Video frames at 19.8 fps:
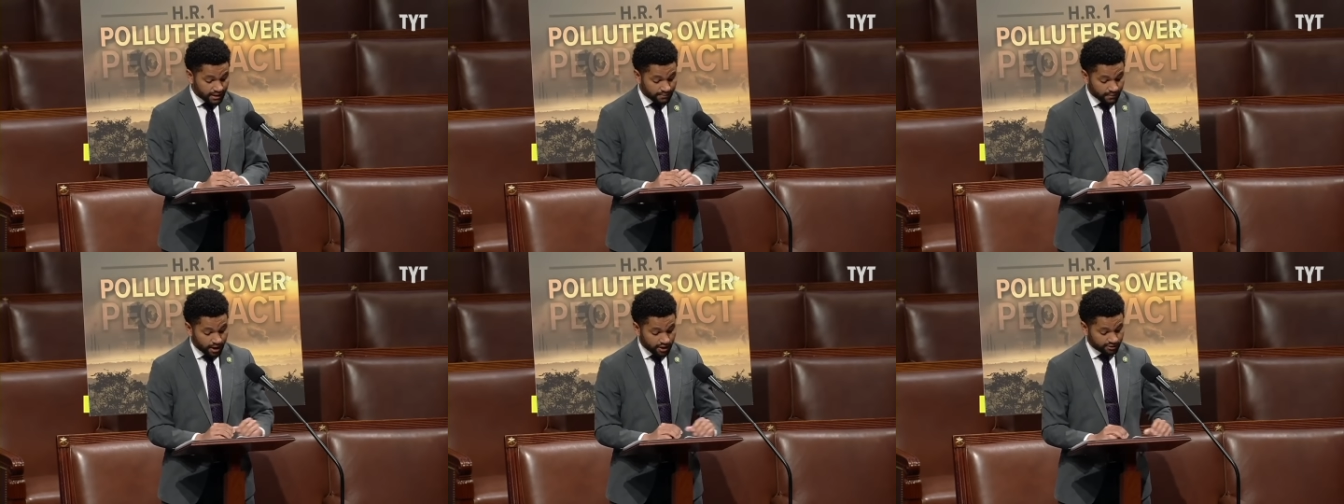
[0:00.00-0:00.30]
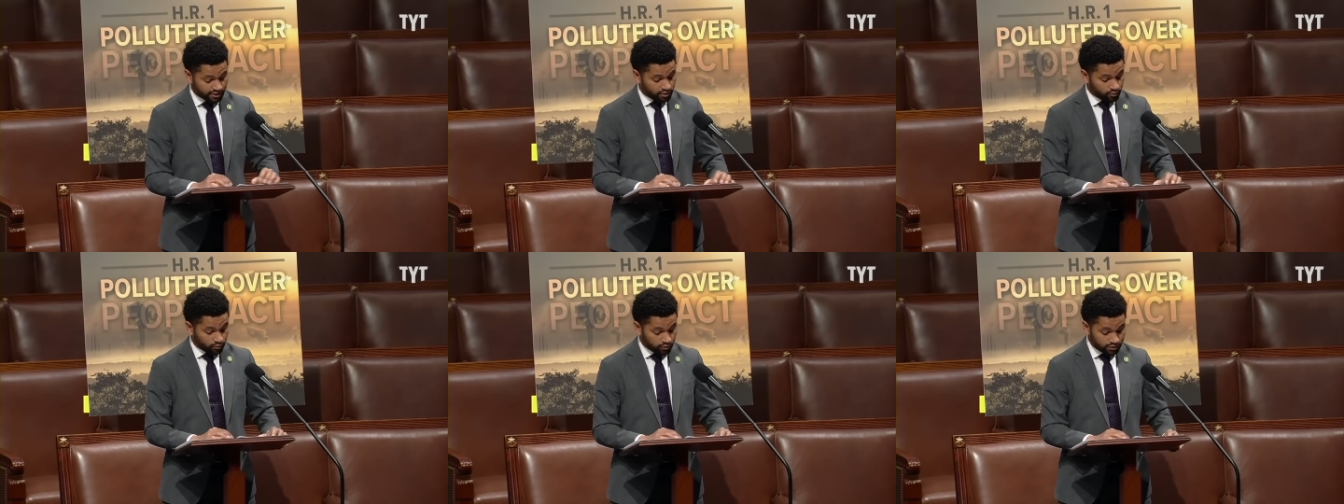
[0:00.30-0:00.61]
um,
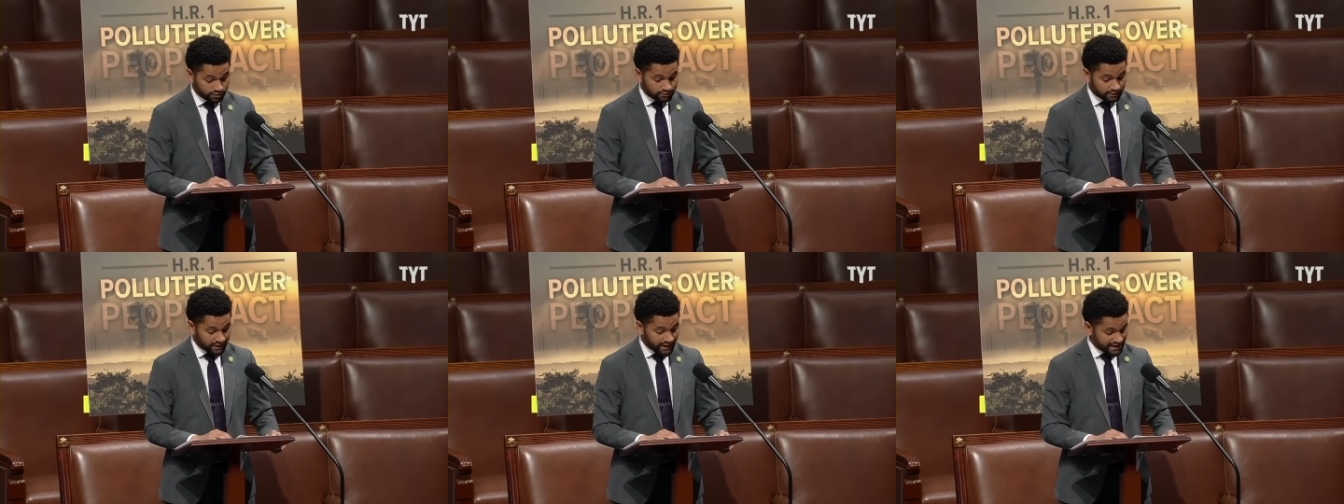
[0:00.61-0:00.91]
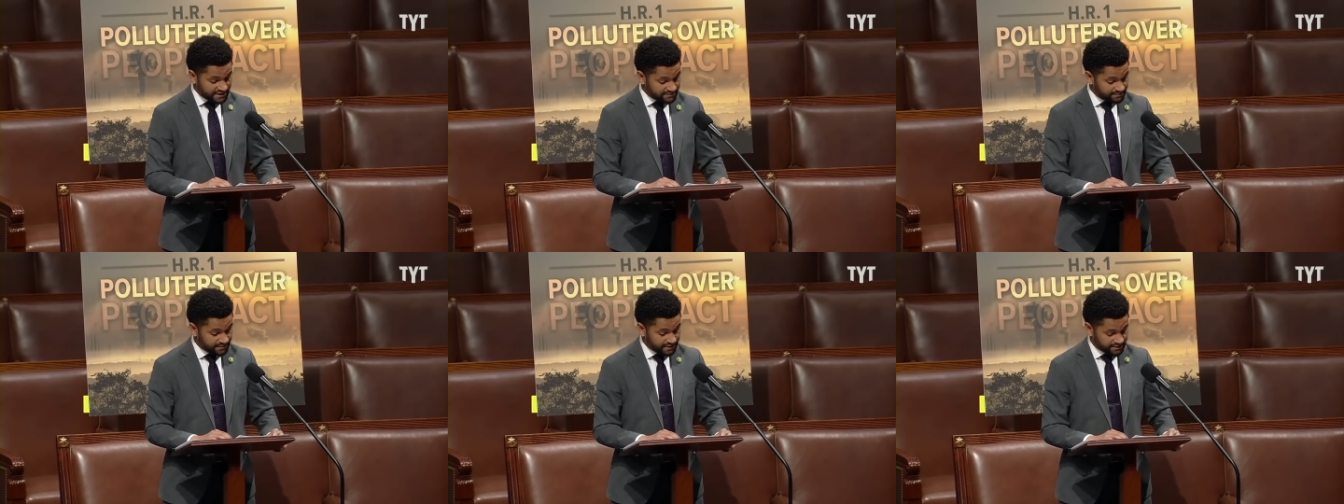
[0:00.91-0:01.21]
on our
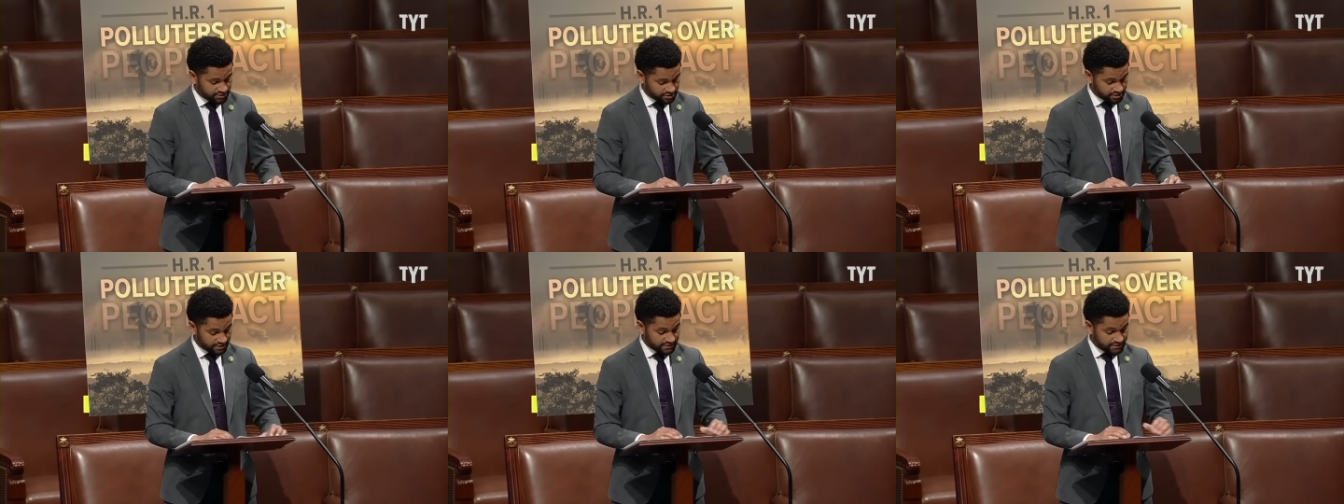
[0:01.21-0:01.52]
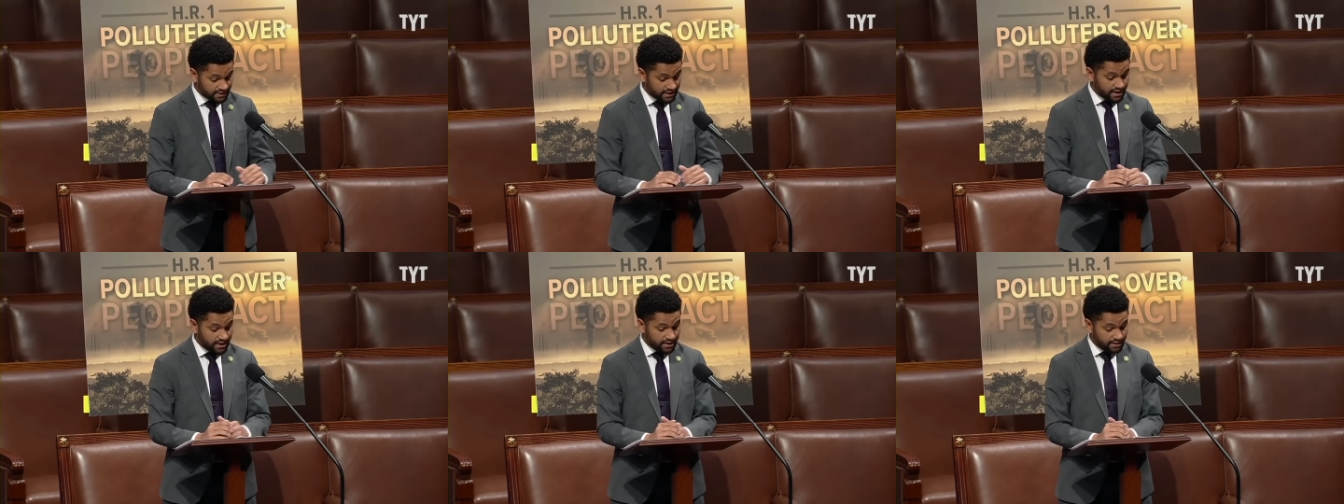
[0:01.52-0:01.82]
world-class
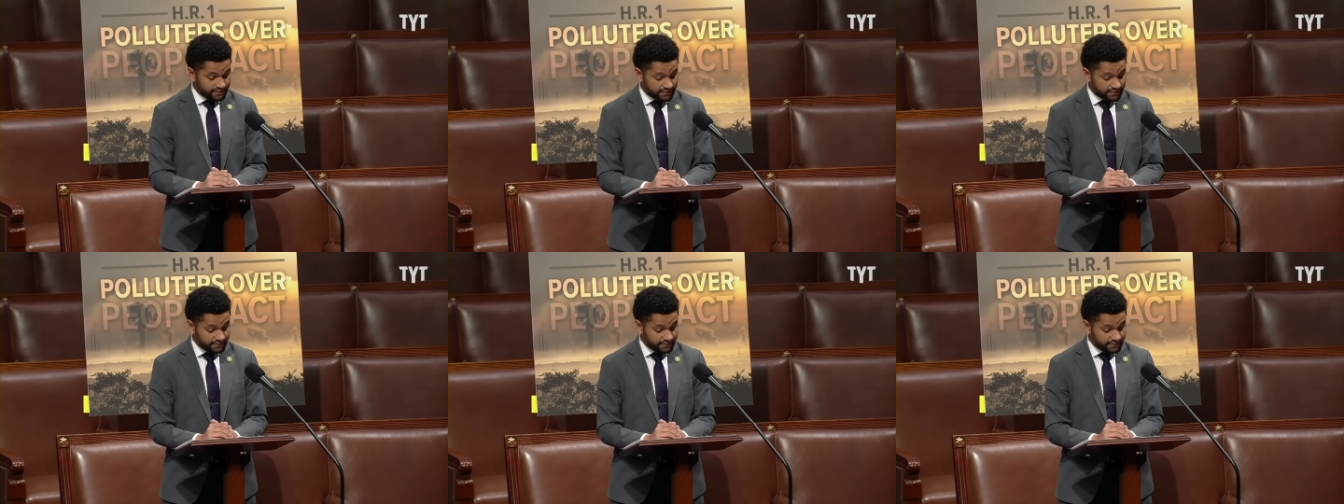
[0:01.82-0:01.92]
beaches.